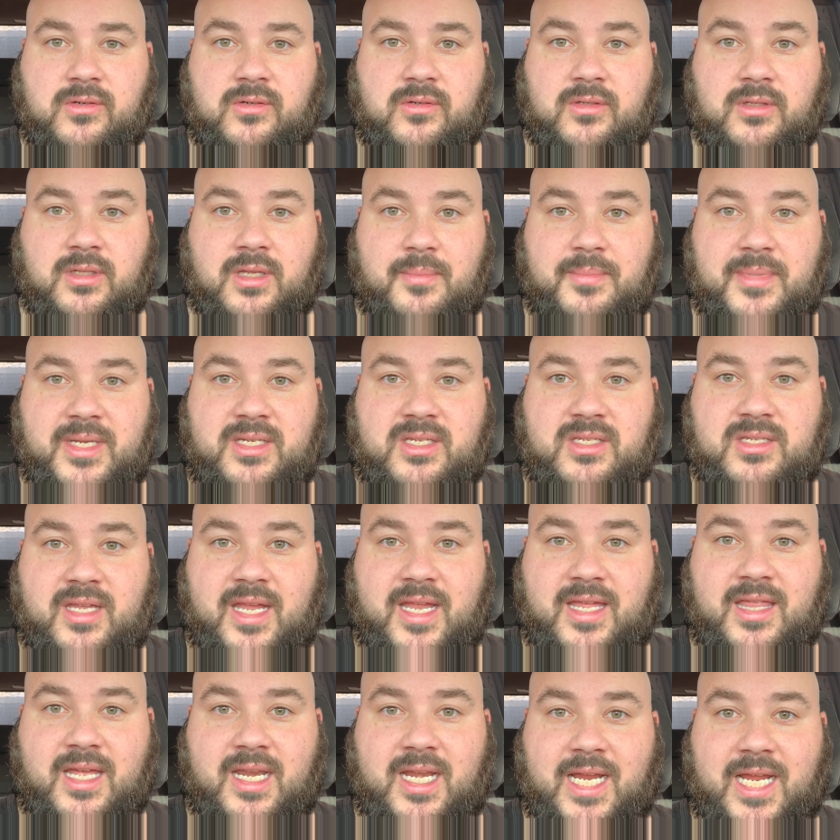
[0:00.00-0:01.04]
Let me say
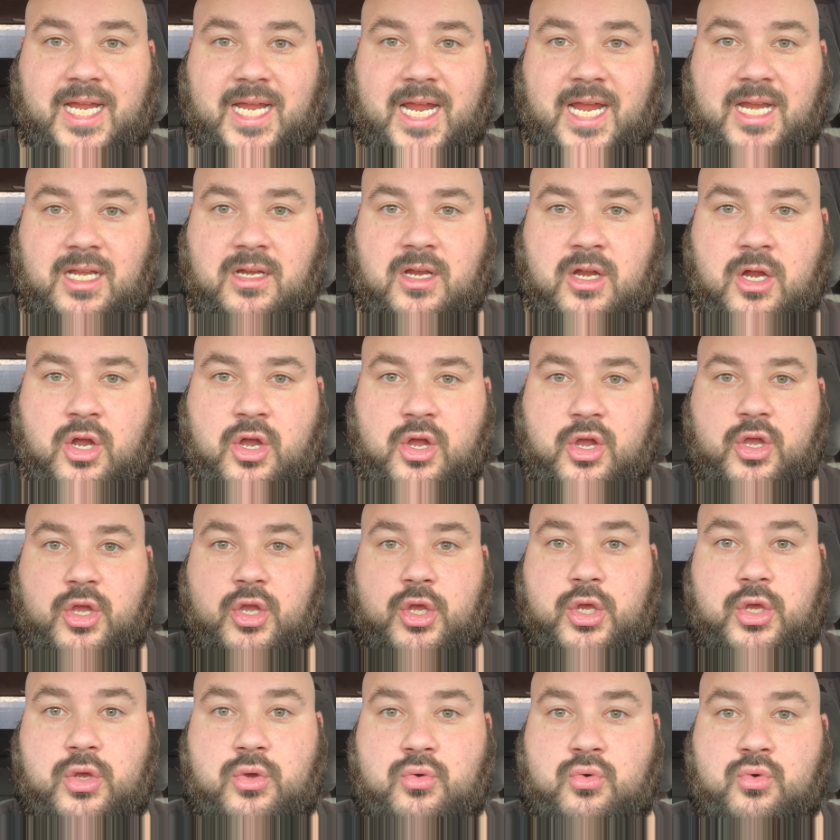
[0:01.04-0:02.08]
that again.
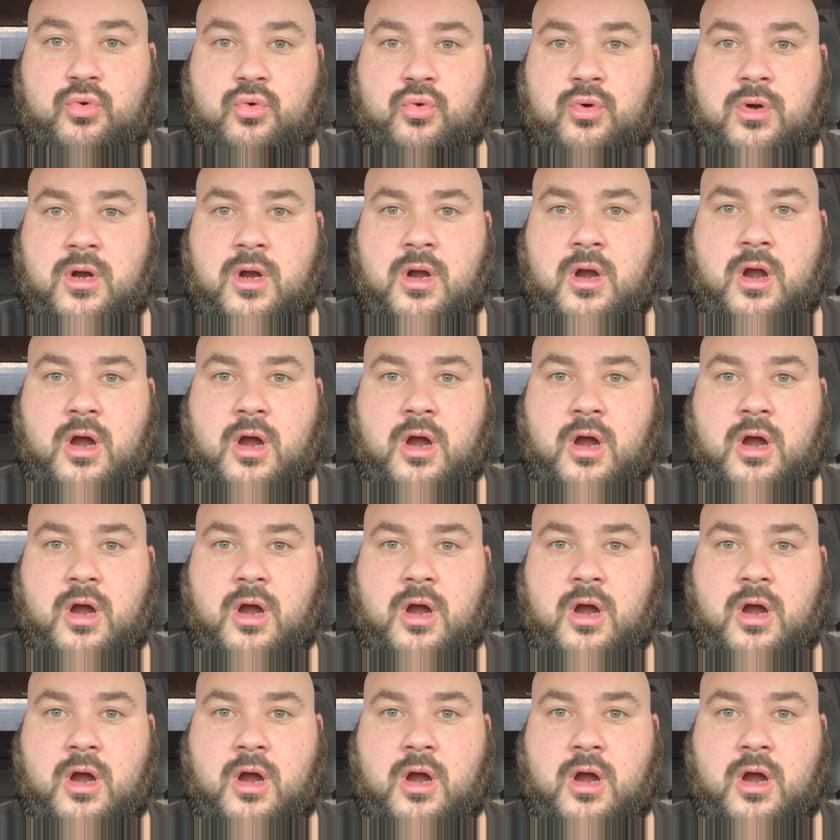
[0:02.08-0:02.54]
You